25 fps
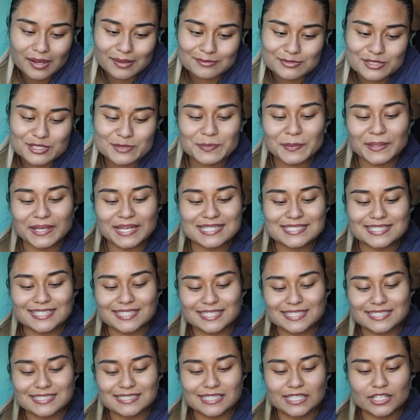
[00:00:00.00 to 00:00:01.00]
Just because it
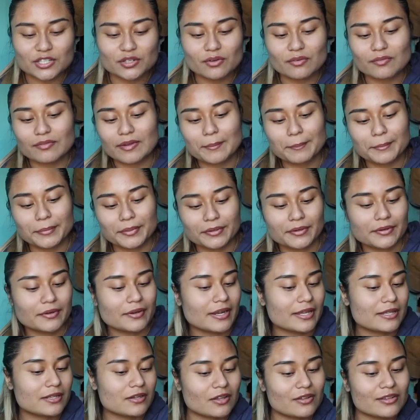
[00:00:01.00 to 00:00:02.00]
is like November
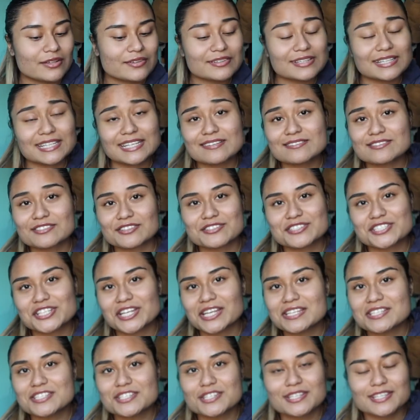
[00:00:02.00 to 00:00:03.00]
and all the leaves are
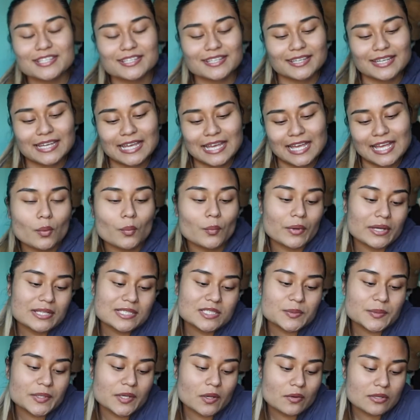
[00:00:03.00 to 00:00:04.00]
changing.
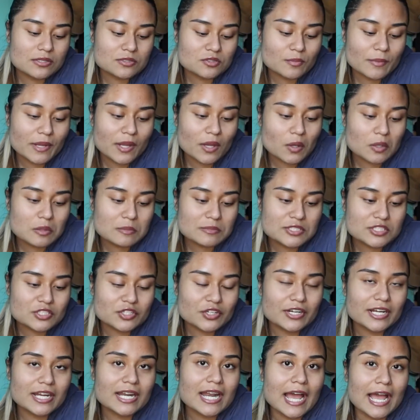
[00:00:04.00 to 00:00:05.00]
Once we go into my home
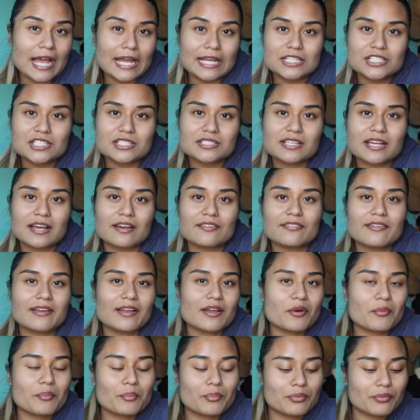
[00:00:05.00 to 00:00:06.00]
screen, I just have
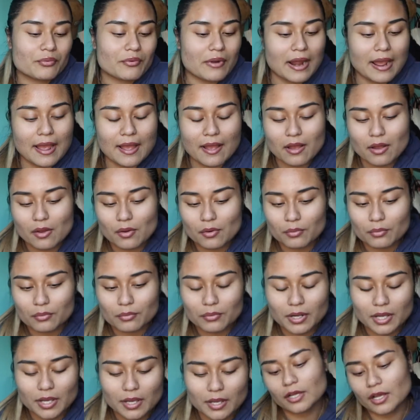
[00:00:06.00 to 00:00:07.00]
like a
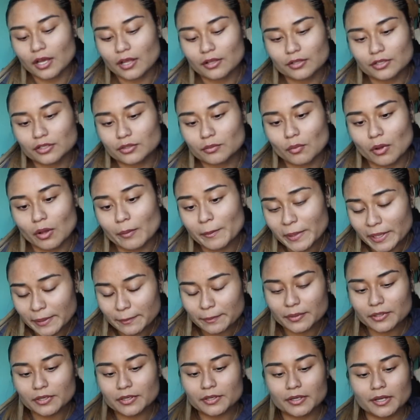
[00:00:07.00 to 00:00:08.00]
brown color
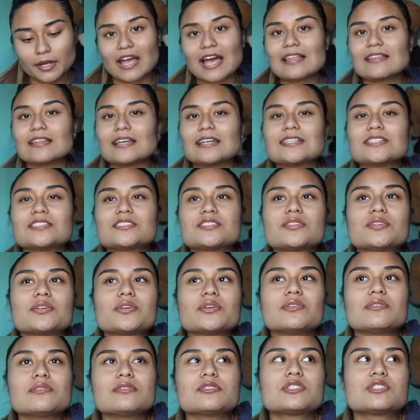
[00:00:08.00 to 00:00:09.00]
wallpaper. I like
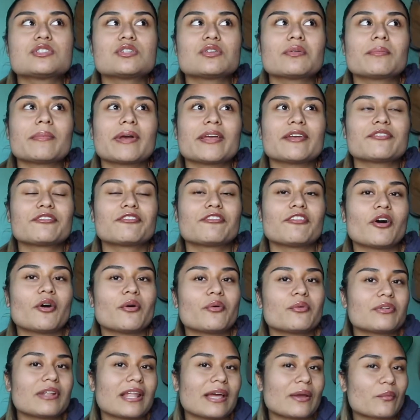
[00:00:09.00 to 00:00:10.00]
to do my
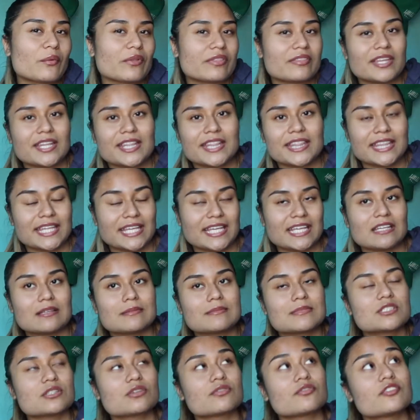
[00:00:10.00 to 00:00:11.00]
phone like within
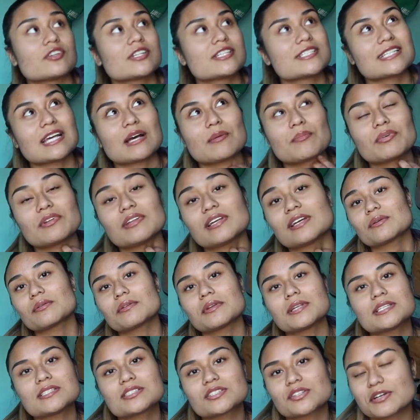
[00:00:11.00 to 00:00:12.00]
themes. So for example,
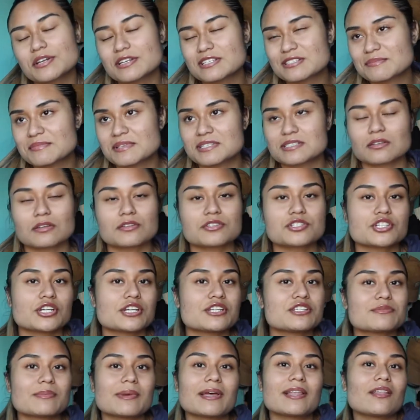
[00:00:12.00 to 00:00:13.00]
when it's Christmas, I'll
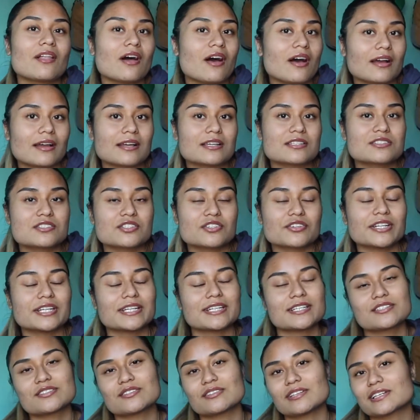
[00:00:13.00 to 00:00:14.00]
change my lock screen
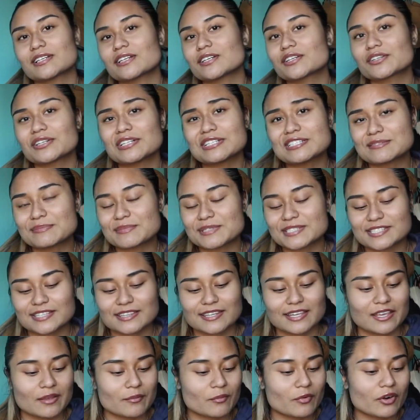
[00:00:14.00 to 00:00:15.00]
into like a Christmas
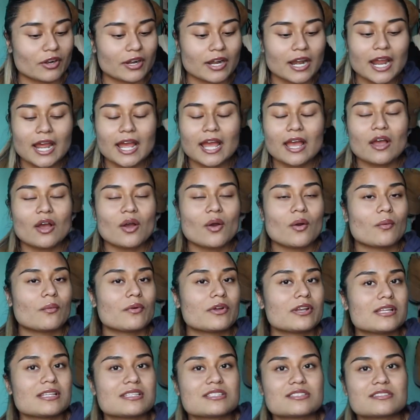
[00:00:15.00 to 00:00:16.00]
theme, or
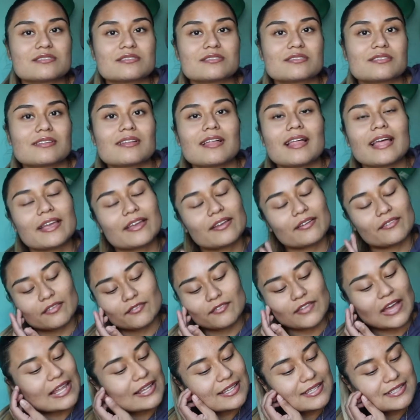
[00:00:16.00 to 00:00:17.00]
when it's like
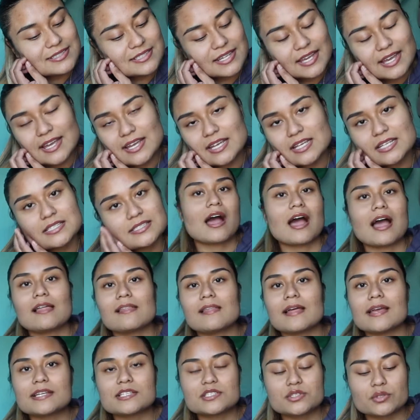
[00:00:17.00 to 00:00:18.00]
Valentine's, I
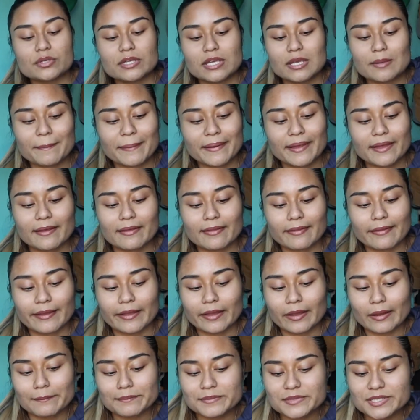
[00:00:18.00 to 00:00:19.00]
like to keep it
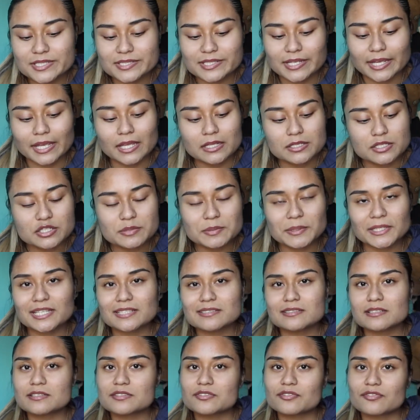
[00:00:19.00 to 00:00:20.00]
like up to date just
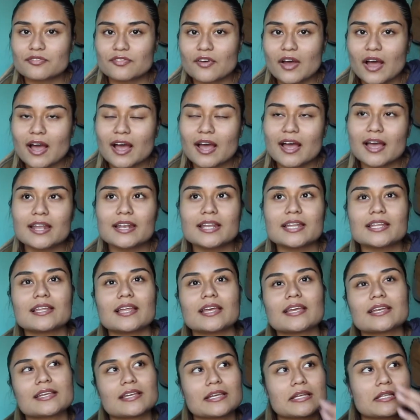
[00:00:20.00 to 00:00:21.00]
because it's fun and
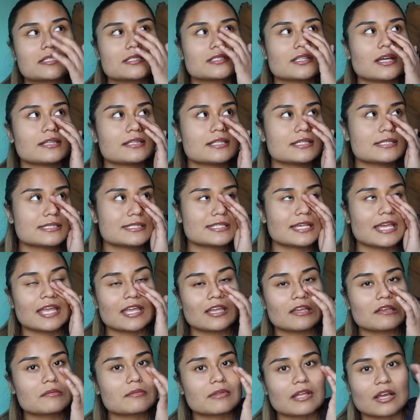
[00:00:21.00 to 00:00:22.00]
like it's not the
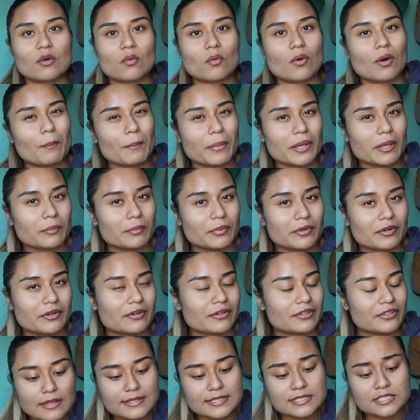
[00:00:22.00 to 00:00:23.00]
same like
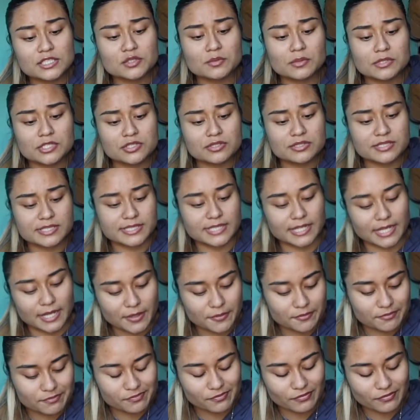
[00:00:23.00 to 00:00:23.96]
wallpaper. This is what you see.